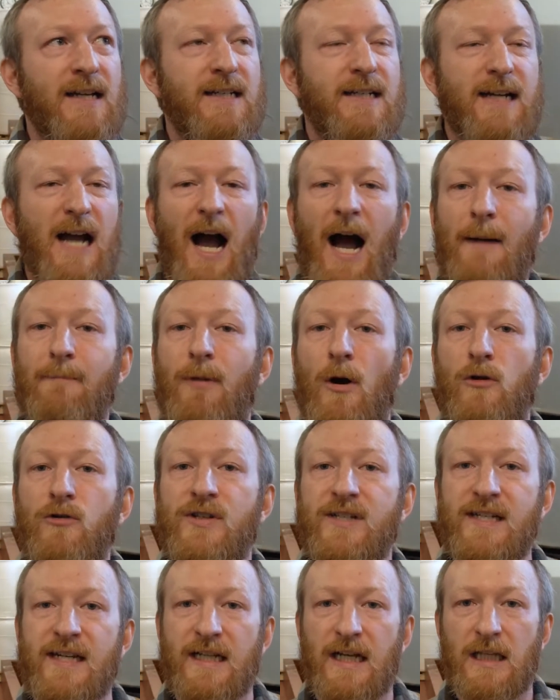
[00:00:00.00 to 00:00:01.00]

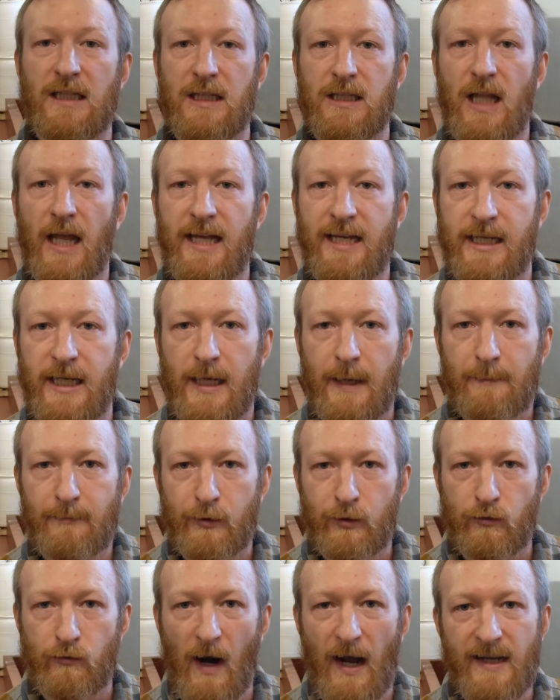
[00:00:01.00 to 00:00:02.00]
composting-like
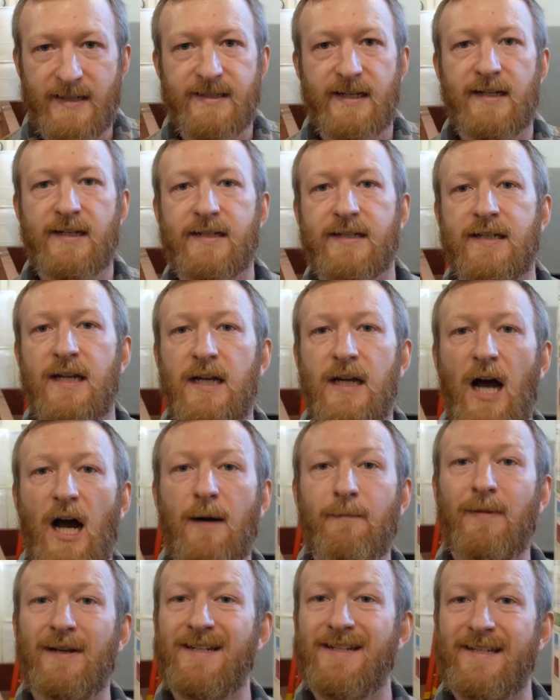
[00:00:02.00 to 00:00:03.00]
process,
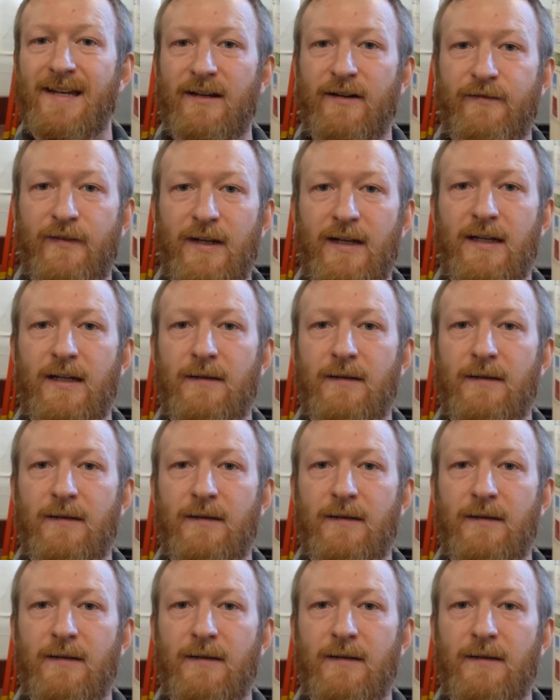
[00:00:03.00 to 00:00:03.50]
but instead of